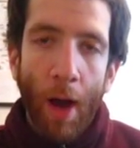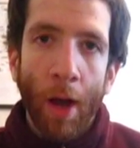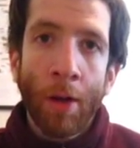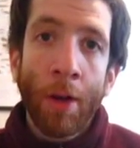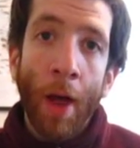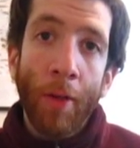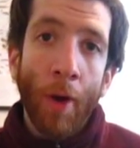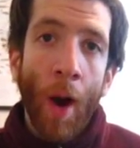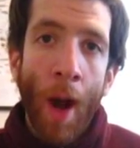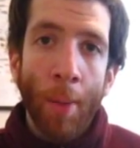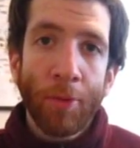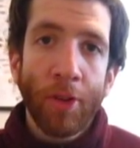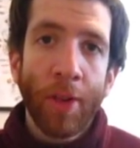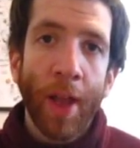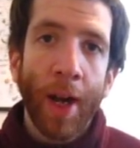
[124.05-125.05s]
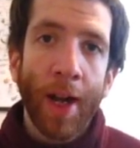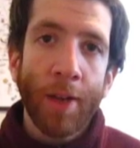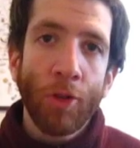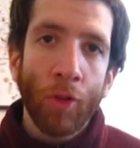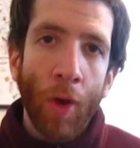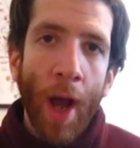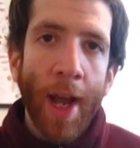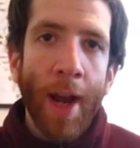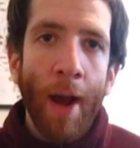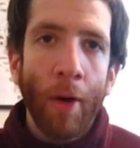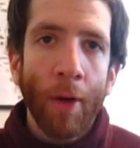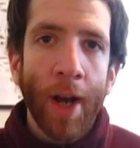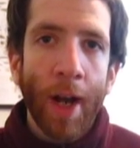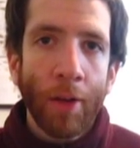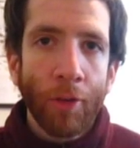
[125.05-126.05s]
Another option that I tried
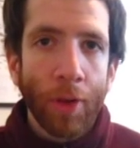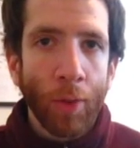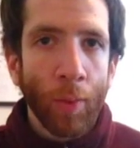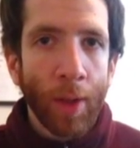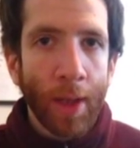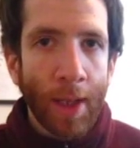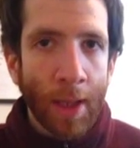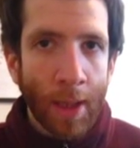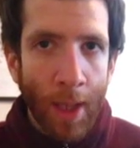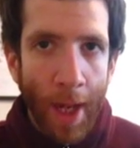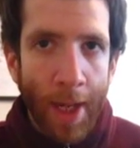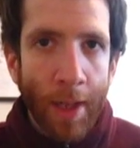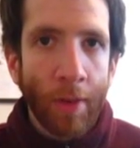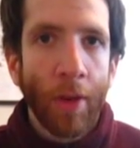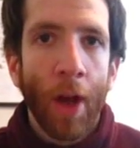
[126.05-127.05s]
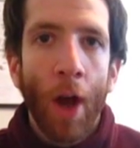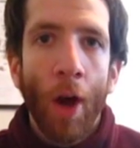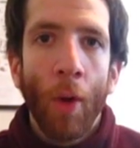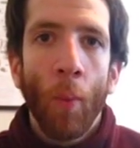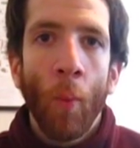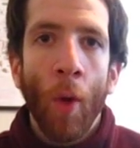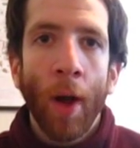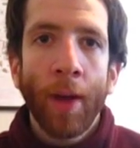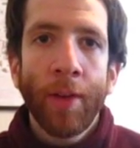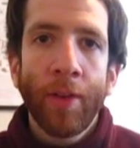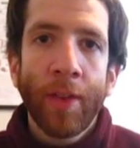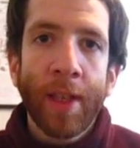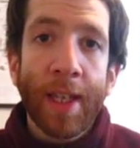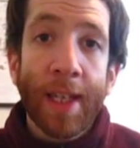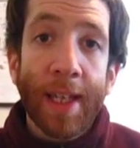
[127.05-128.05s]
out and actually really liked
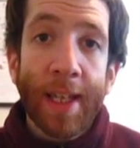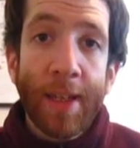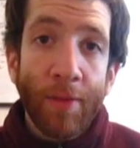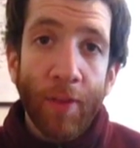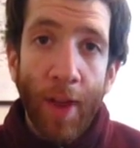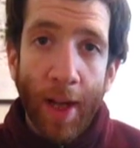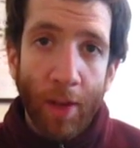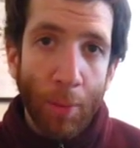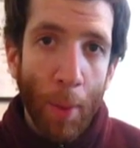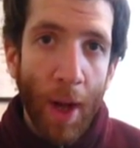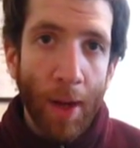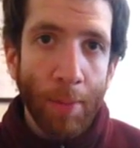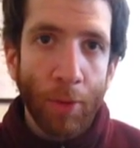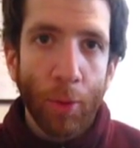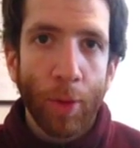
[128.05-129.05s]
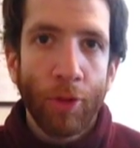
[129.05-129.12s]
was the E-Flex bottoms,